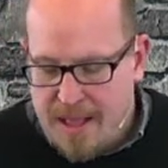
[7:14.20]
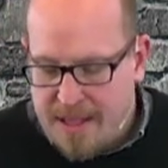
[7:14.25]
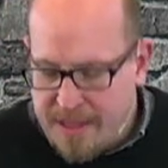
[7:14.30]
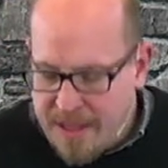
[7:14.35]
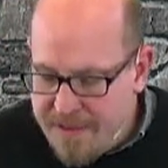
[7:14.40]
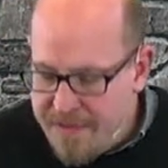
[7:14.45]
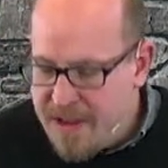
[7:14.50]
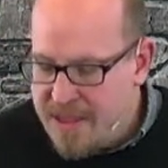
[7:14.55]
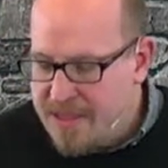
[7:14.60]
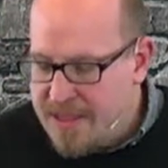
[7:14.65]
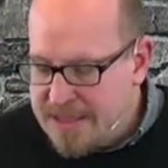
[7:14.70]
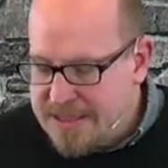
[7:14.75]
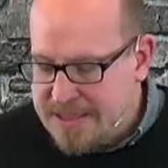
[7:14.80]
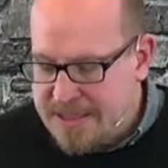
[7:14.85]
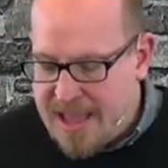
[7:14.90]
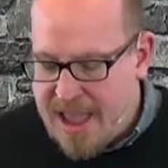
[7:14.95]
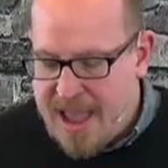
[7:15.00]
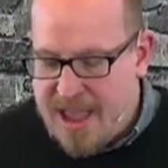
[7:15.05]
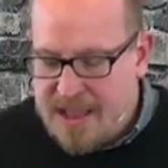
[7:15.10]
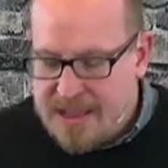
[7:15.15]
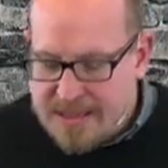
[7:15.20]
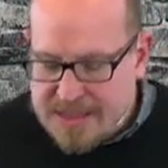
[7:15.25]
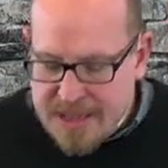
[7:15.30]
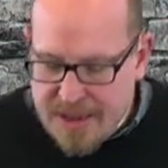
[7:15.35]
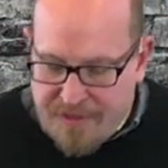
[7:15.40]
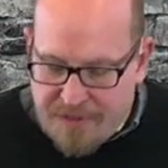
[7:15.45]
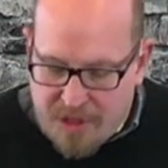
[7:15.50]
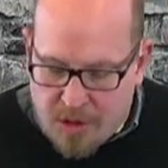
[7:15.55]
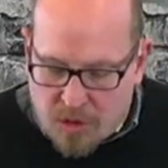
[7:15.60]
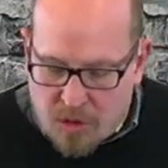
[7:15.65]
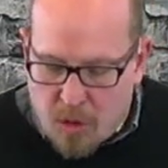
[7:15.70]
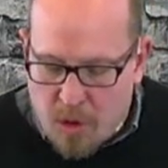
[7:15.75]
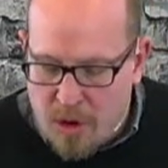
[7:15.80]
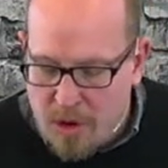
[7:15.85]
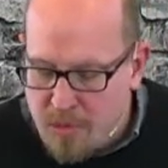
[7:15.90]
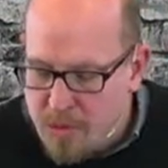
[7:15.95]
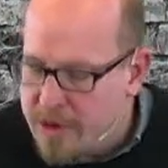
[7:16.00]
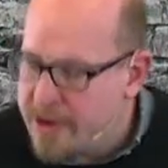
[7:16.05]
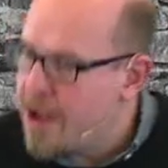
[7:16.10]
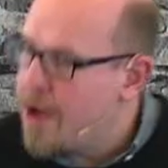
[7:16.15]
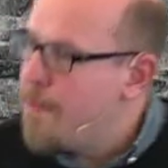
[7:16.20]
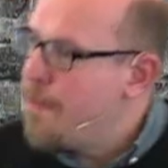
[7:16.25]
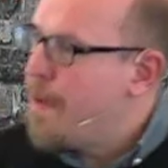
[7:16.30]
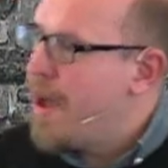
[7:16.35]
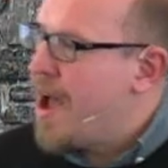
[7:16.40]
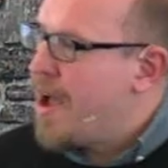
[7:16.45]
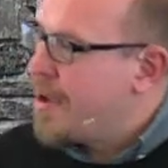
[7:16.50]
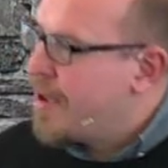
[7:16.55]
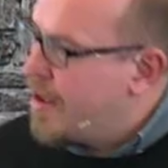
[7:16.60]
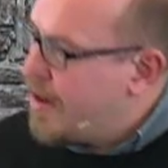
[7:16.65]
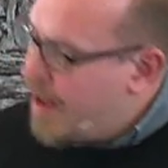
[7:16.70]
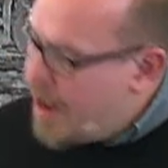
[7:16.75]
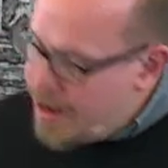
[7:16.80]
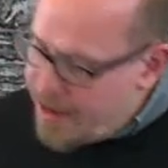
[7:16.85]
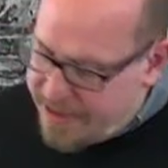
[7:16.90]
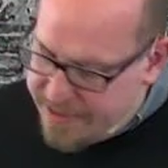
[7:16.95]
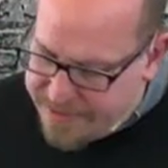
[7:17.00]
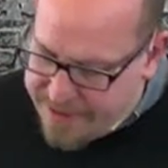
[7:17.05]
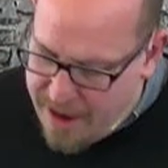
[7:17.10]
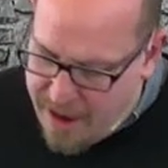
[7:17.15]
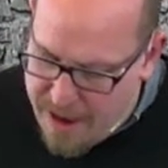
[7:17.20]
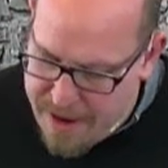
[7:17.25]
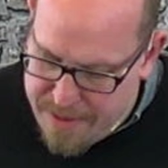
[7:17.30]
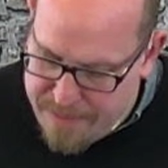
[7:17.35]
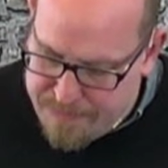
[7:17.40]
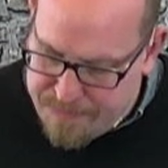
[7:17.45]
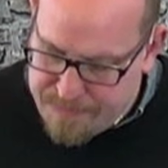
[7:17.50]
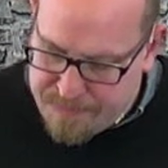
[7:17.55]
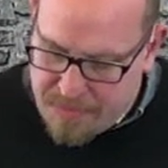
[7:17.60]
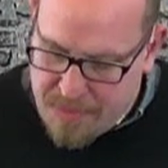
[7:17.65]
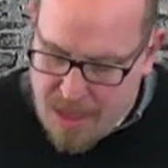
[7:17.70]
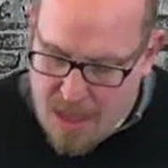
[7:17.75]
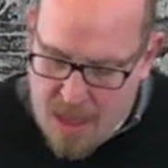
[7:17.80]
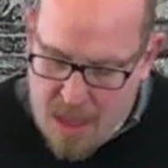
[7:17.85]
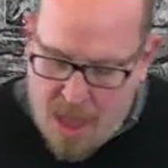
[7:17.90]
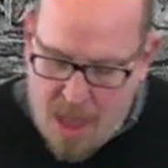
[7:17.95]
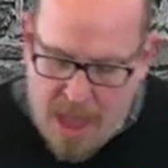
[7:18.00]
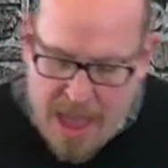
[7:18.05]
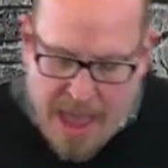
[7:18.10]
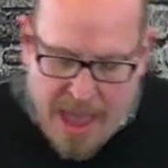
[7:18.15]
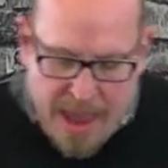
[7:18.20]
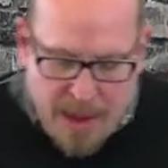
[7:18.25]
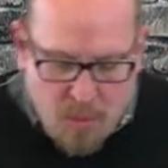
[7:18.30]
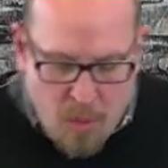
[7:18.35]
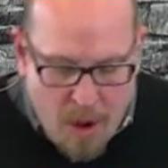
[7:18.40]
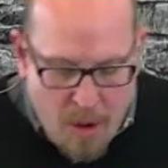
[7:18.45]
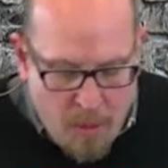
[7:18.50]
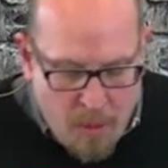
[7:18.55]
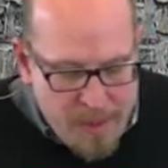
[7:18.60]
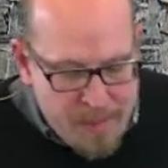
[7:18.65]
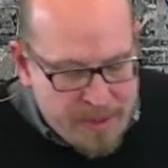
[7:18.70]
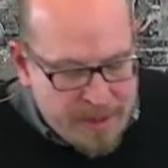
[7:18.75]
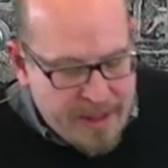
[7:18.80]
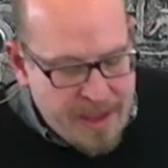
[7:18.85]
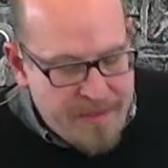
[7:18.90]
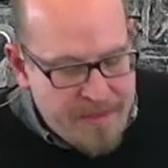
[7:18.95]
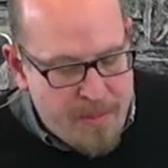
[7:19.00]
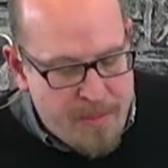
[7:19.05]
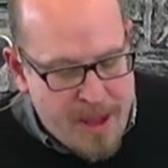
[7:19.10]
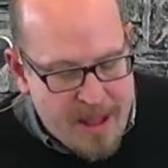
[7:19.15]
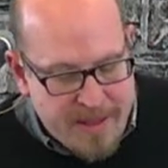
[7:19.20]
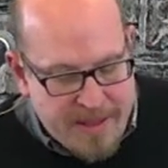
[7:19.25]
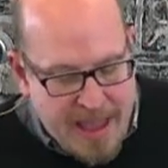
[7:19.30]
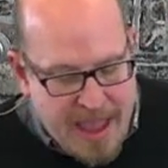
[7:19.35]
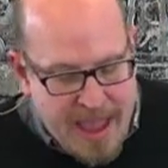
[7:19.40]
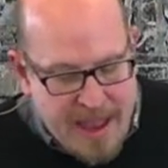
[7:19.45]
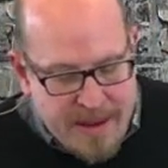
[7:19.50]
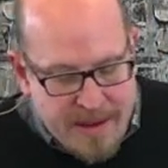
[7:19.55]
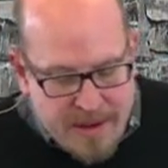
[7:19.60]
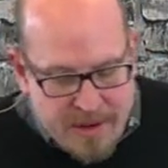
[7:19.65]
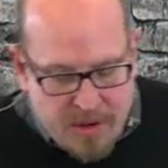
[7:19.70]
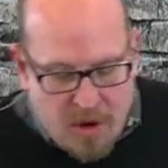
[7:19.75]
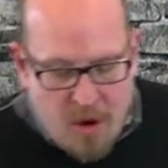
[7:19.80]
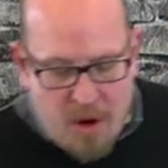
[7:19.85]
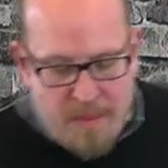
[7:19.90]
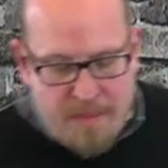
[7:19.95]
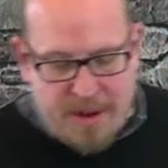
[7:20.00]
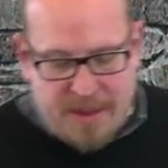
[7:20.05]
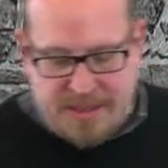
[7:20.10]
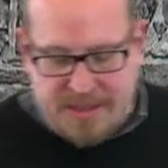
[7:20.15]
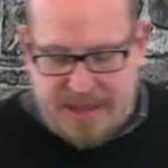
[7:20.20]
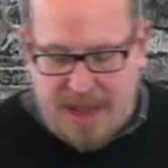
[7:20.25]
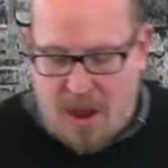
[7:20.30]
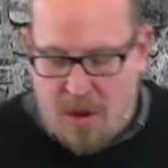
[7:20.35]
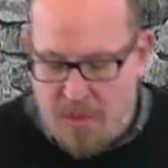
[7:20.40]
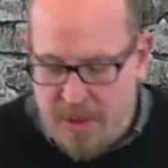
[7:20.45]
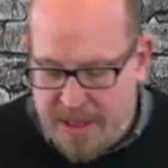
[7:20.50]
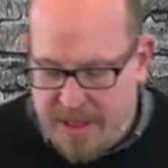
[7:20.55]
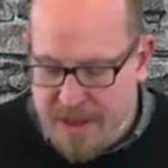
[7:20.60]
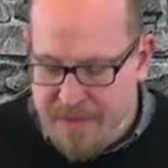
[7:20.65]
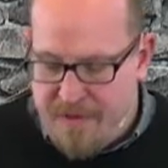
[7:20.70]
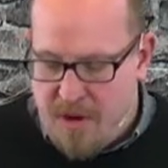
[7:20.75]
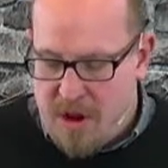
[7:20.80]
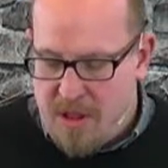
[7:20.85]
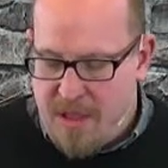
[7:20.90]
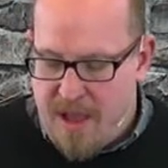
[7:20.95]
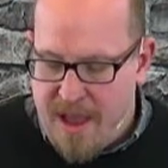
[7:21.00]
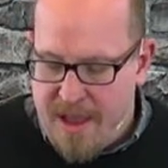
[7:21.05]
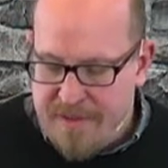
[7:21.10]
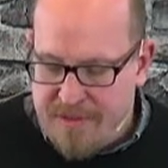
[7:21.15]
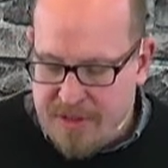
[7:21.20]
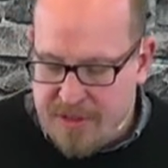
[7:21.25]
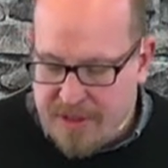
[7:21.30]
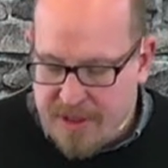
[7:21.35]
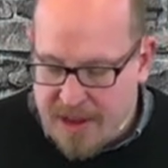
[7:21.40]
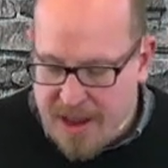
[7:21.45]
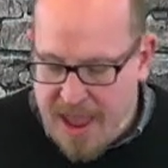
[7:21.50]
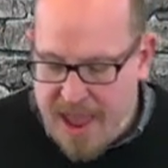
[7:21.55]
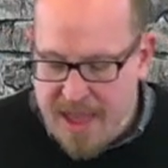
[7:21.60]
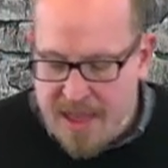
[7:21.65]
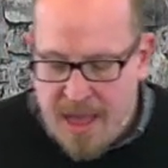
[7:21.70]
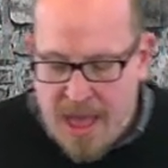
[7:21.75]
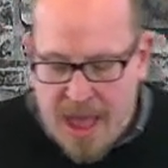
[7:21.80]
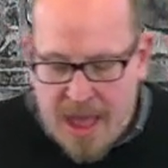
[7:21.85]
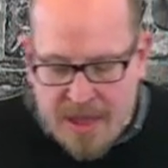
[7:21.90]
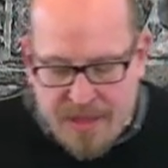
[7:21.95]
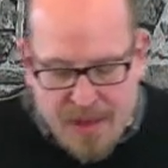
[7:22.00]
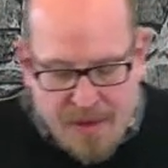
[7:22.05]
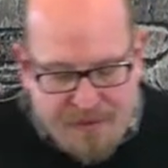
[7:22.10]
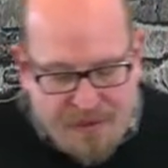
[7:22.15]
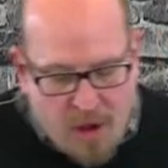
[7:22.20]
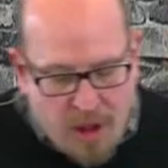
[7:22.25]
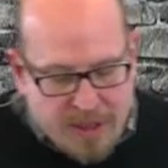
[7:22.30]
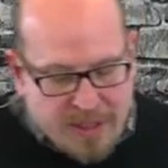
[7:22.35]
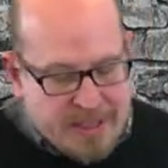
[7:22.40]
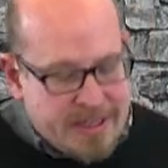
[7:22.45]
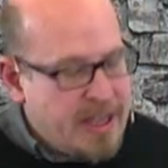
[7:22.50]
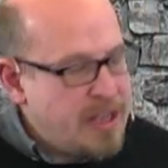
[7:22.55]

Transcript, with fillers: living this day as if the Lord would come back at any time. And what we believe about the end determines how we live our lives today. The false